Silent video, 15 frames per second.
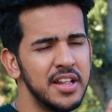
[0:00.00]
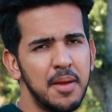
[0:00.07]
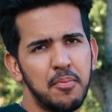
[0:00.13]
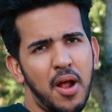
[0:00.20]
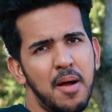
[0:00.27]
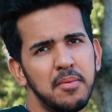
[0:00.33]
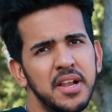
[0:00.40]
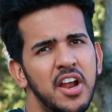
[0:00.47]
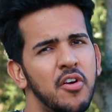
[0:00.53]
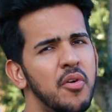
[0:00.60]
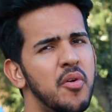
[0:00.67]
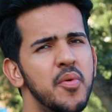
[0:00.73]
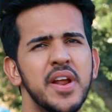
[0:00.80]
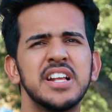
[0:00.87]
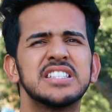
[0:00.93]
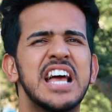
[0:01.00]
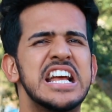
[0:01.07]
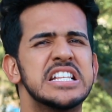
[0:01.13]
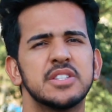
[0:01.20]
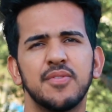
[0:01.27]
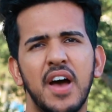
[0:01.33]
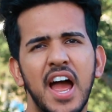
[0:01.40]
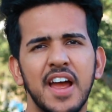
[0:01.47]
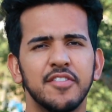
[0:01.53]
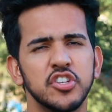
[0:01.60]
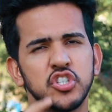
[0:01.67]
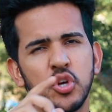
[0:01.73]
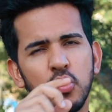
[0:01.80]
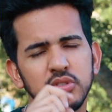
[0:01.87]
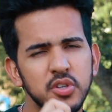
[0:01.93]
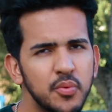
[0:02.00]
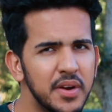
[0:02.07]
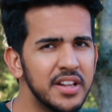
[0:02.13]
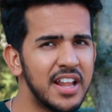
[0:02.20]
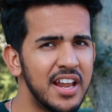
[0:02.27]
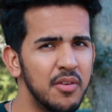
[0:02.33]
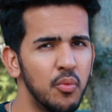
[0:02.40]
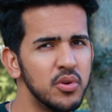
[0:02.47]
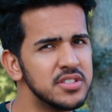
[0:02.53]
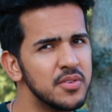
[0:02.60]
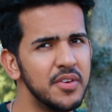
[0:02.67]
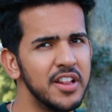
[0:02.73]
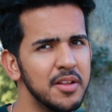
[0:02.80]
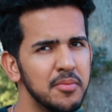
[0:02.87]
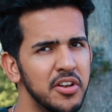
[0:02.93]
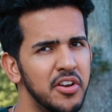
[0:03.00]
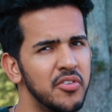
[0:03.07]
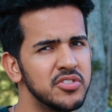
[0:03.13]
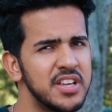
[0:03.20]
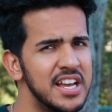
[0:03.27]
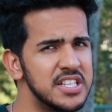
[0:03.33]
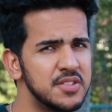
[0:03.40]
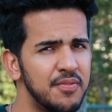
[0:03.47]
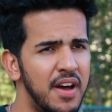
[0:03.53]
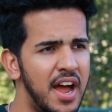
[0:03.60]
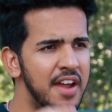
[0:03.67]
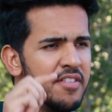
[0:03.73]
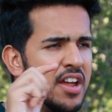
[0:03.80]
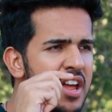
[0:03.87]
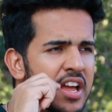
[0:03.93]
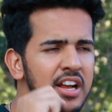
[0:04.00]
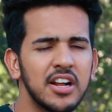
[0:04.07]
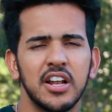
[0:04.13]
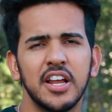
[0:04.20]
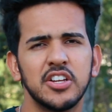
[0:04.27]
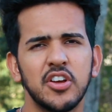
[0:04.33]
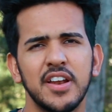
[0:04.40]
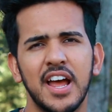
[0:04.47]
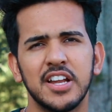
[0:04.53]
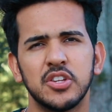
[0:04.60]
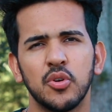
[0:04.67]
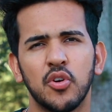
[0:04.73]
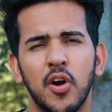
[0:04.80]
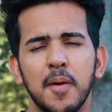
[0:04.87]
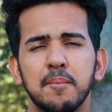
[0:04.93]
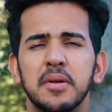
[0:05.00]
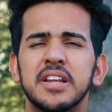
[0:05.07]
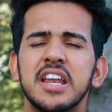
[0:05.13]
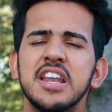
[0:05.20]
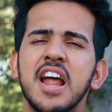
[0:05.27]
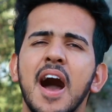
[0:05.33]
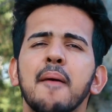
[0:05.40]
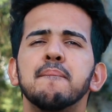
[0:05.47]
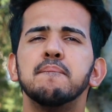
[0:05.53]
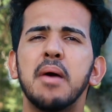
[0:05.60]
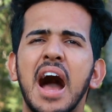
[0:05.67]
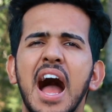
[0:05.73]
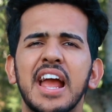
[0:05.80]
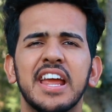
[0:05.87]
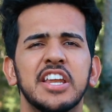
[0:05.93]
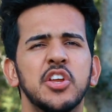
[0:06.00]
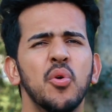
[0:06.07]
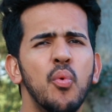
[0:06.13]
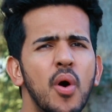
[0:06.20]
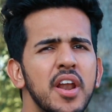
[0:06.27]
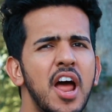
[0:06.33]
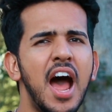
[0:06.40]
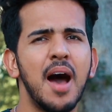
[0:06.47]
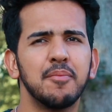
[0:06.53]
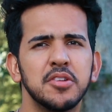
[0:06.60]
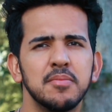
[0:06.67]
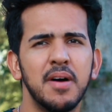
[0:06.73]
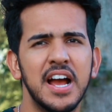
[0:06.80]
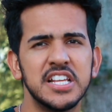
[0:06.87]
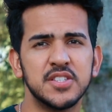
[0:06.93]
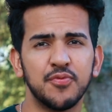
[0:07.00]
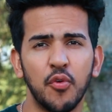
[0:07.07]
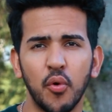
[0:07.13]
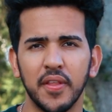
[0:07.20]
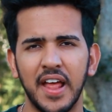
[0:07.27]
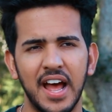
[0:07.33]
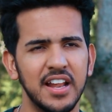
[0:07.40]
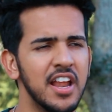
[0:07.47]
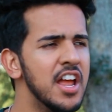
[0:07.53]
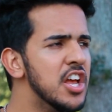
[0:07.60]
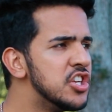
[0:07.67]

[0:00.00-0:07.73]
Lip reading: They probably are a ring size 5. They chose a ring that was available in your size 5, clicked on add to cart but did not buy, and you want to optimize for that.